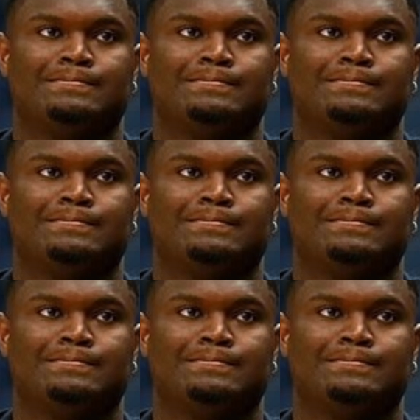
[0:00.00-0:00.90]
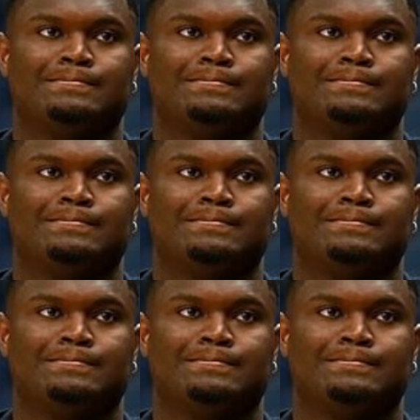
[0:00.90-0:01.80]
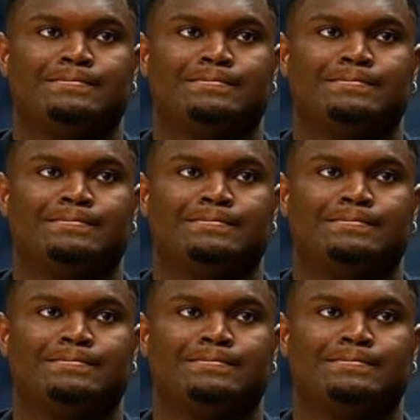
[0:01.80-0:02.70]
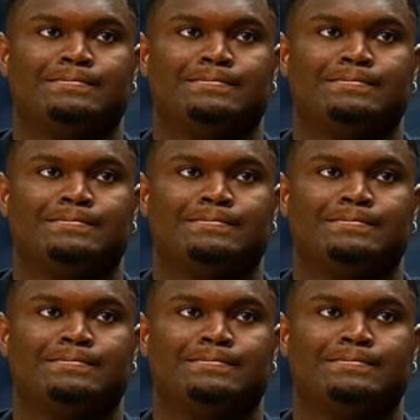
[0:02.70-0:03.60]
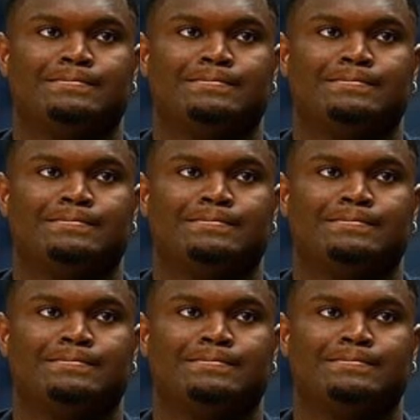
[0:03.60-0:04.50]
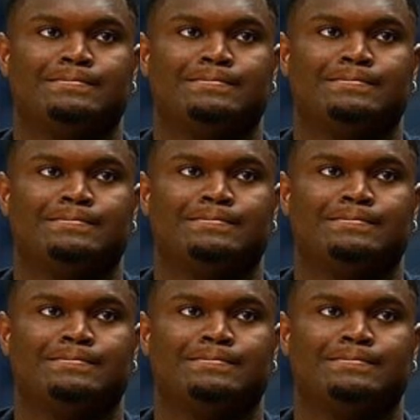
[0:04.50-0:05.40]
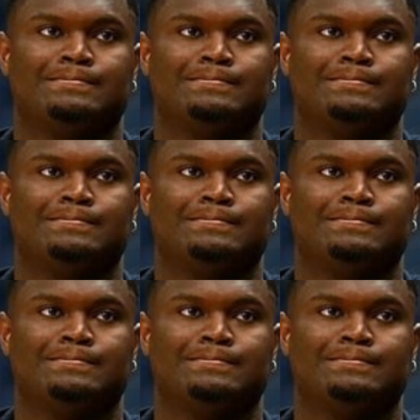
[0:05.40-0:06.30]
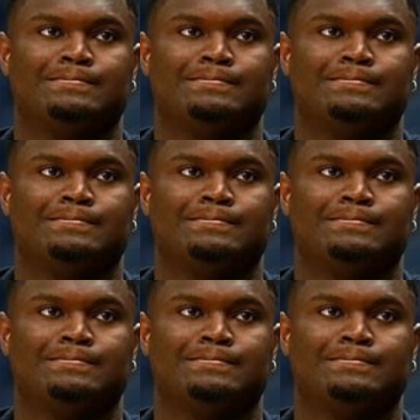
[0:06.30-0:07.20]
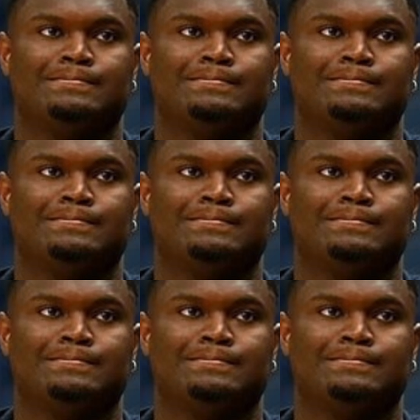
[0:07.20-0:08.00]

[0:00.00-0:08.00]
This is a still picture; no speech is visible.